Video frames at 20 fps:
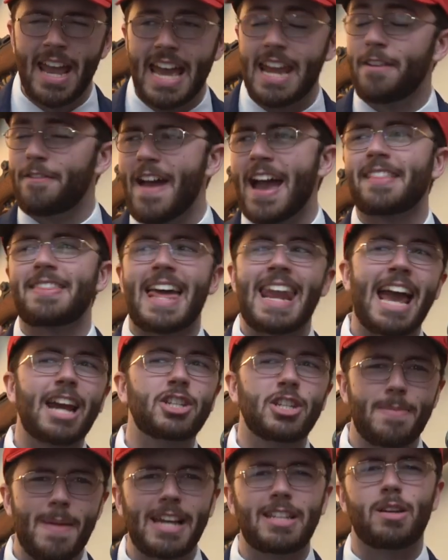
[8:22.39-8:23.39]
And in fact, that
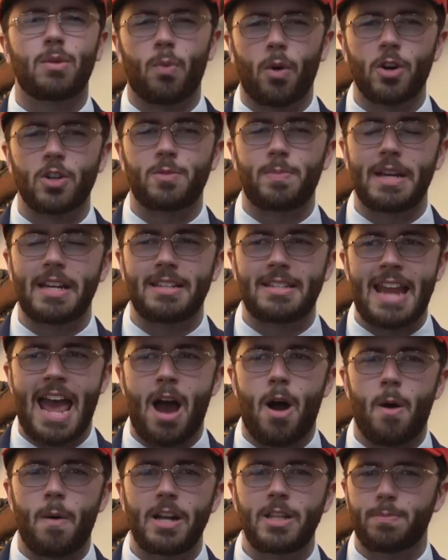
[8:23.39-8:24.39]
actually makes it worse because
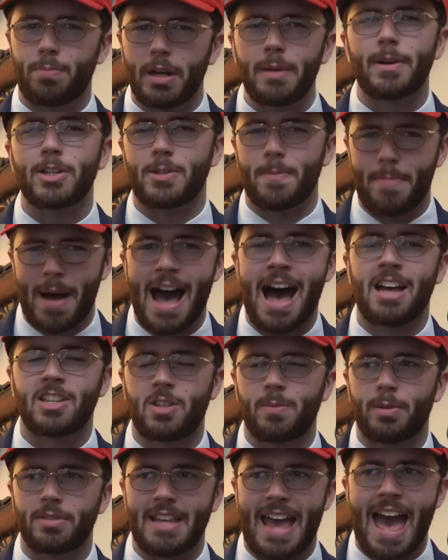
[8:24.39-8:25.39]
now it's pretty much
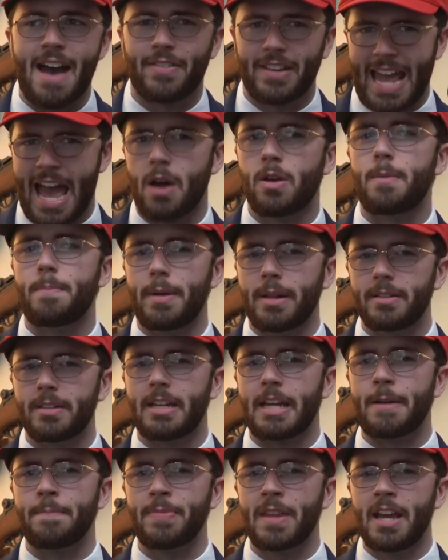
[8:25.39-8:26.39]
impossible to have
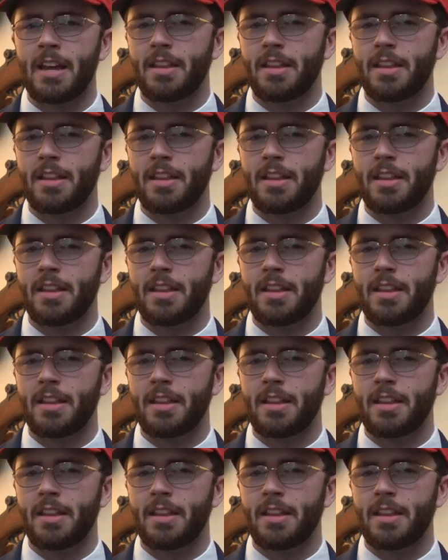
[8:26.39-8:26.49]
accountability.